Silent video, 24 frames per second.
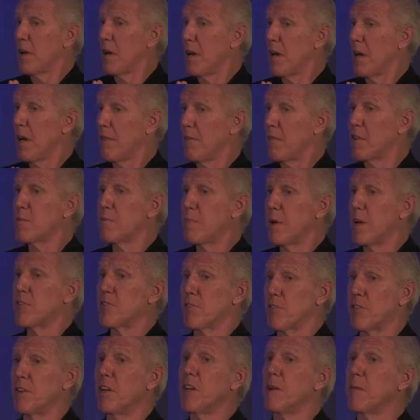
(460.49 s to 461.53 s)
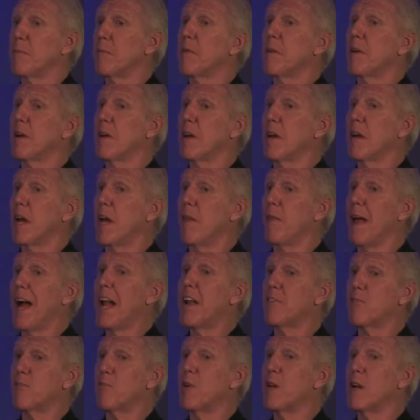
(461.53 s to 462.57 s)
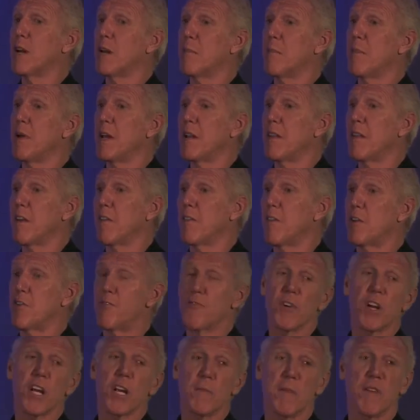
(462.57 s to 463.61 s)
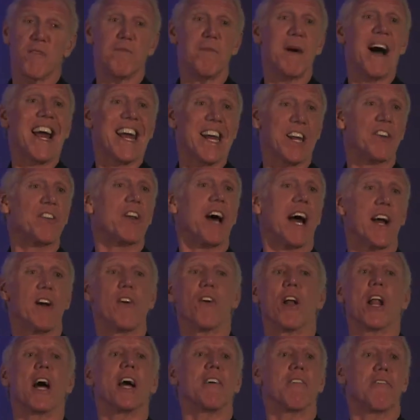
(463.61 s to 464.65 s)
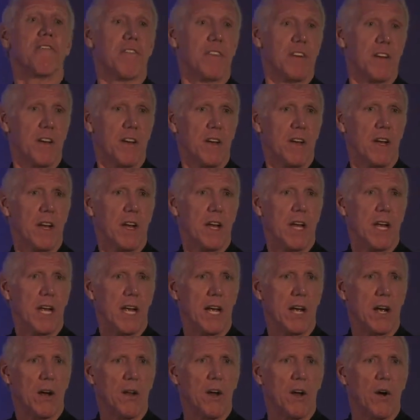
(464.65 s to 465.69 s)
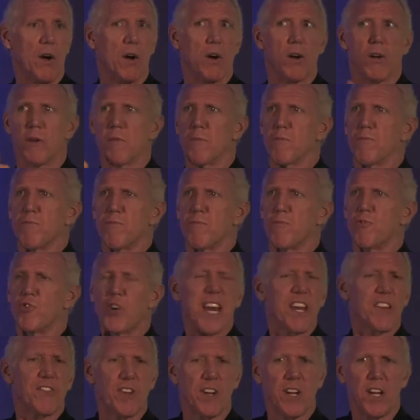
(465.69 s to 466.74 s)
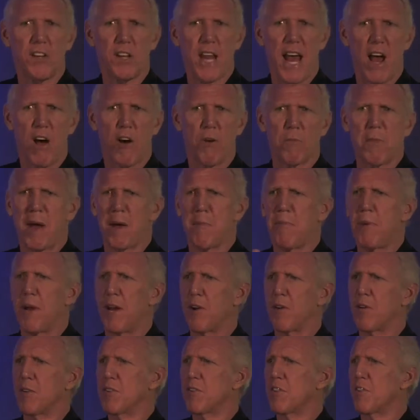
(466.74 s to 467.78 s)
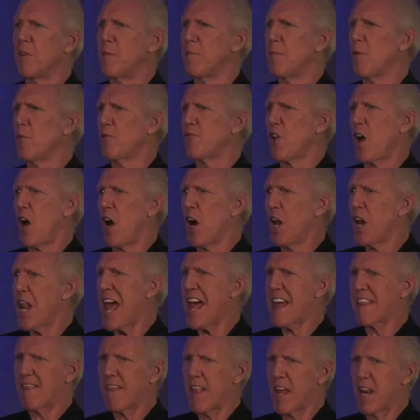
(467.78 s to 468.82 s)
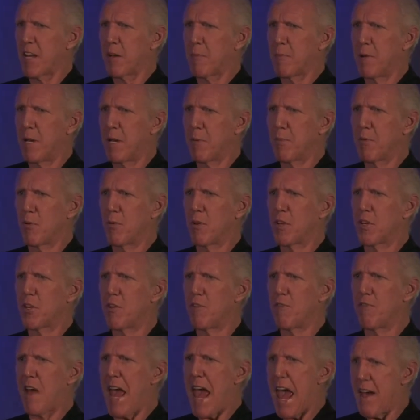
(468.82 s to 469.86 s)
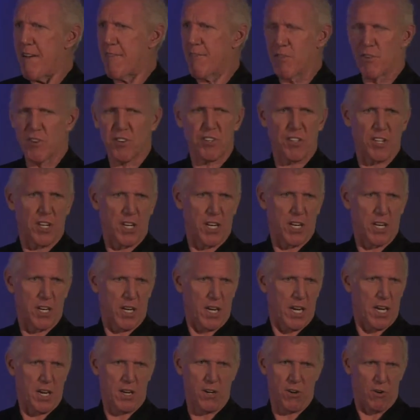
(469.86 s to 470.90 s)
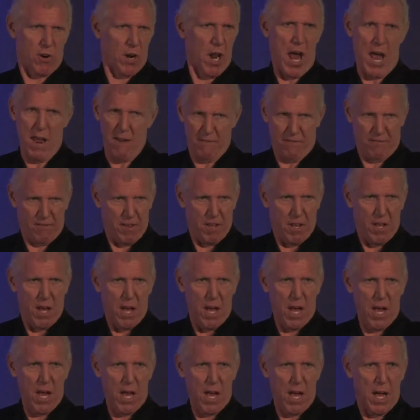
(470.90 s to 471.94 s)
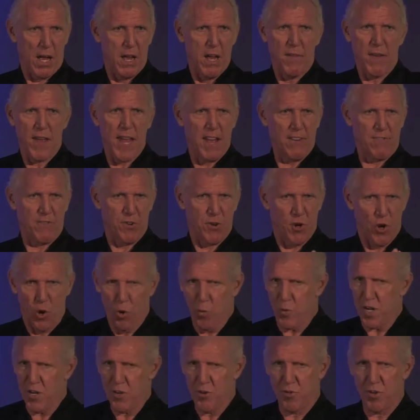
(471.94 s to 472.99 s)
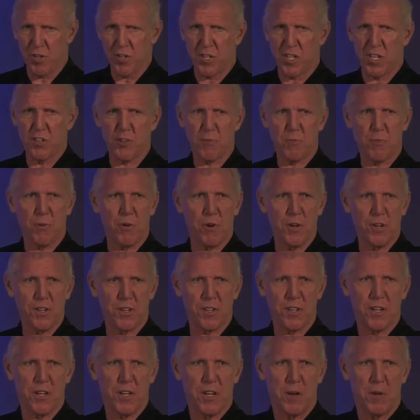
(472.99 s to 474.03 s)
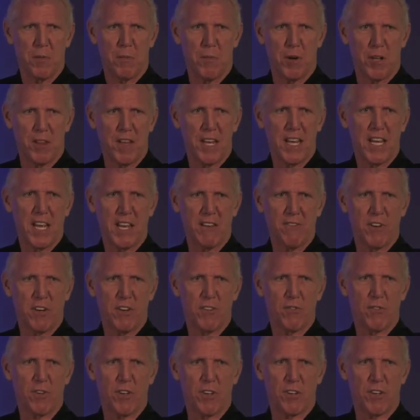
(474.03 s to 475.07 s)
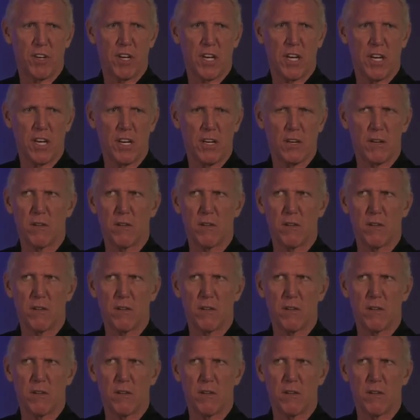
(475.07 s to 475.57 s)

of a special team? And that's really been the dream of my entire life. Yeah. Chasing it down. My parents, the most unathletic people you've ever seen in your life. Uh, they have no interest in sports but they have interest in